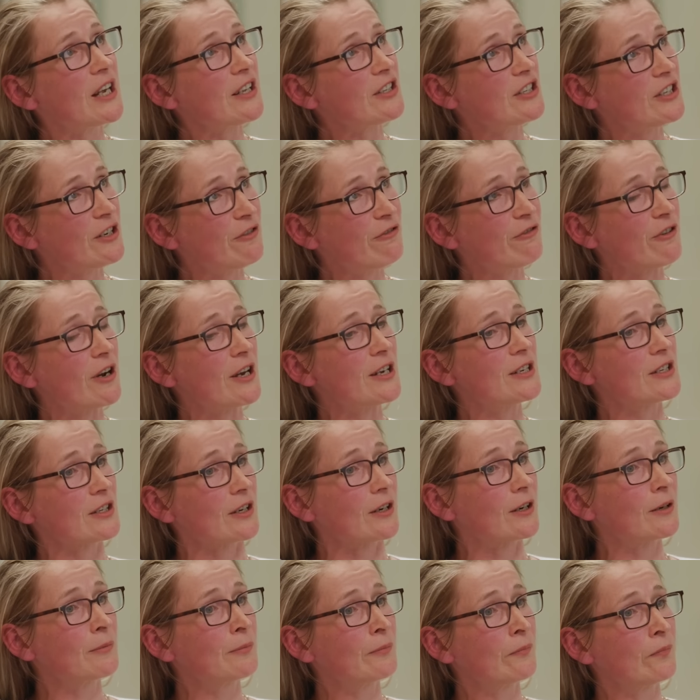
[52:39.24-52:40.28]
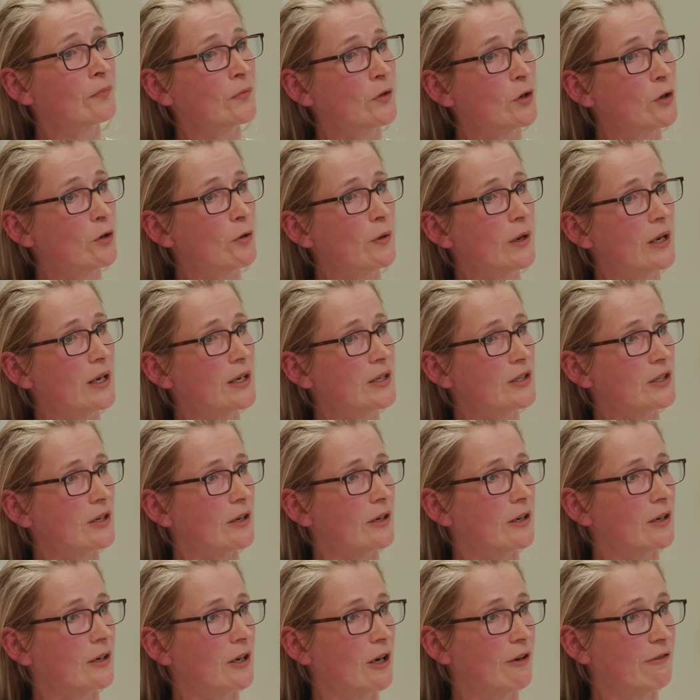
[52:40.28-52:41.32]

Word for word: Nancy Fraser who is a,